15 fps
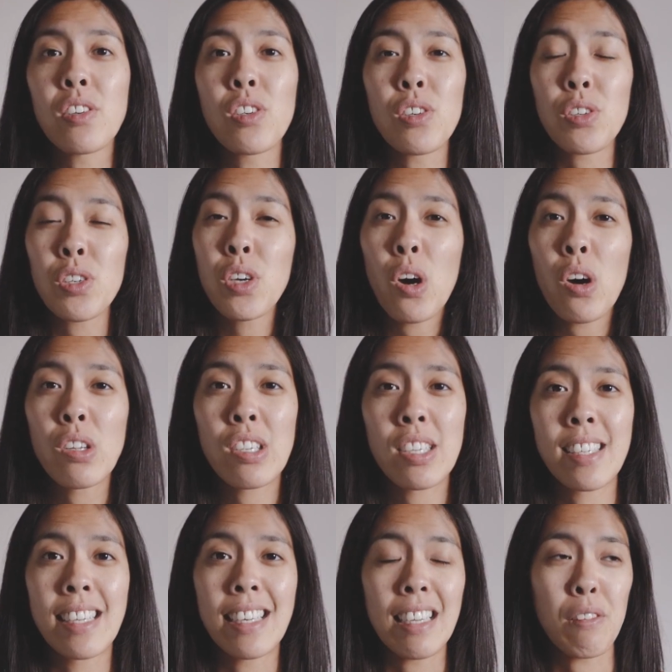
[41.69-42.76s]
is just
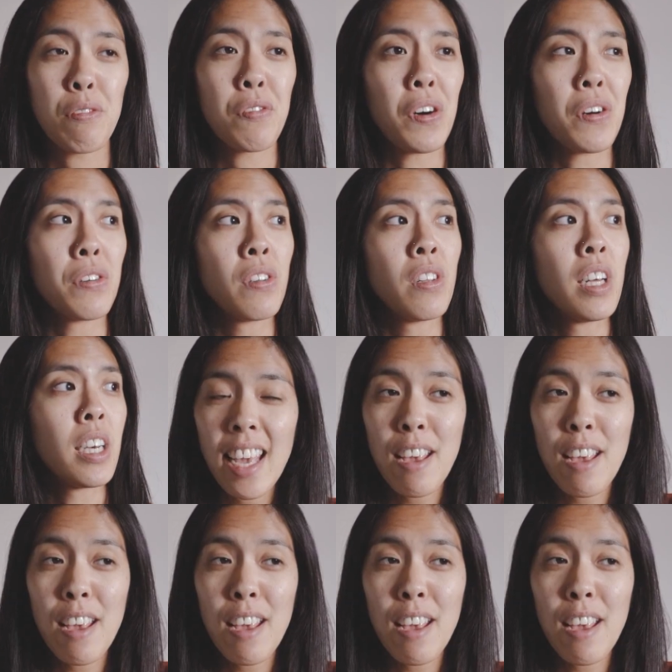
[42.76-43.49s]
constantly full.